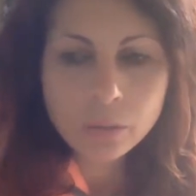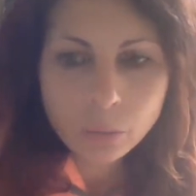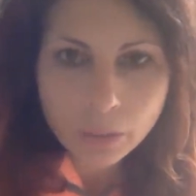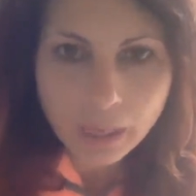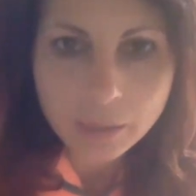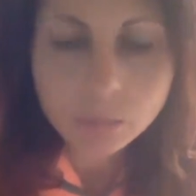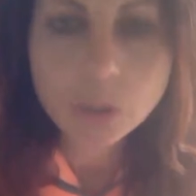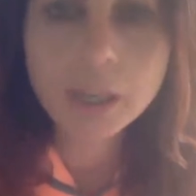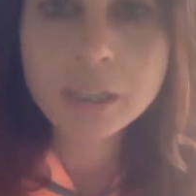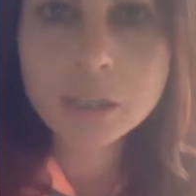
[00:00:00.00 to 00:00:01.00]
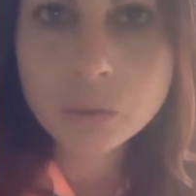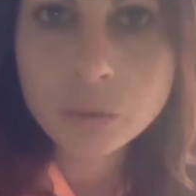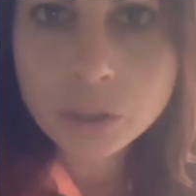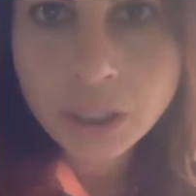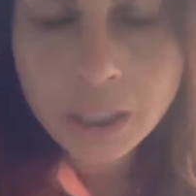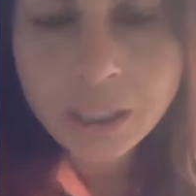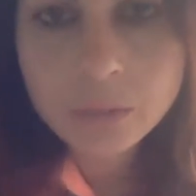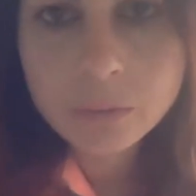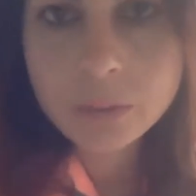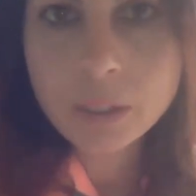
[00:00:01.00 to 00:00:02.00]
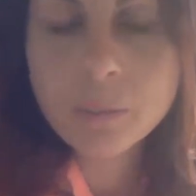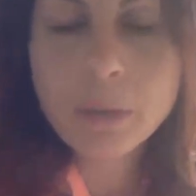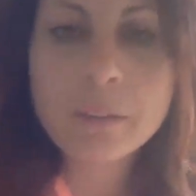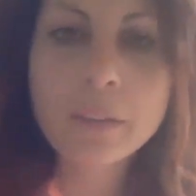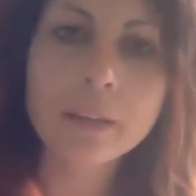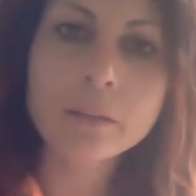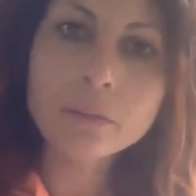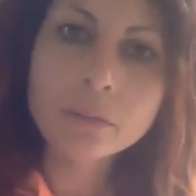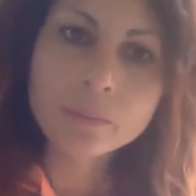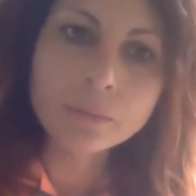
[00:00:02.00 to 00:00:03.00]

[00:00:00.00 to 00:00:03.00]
what I'm trying to achieve in my life?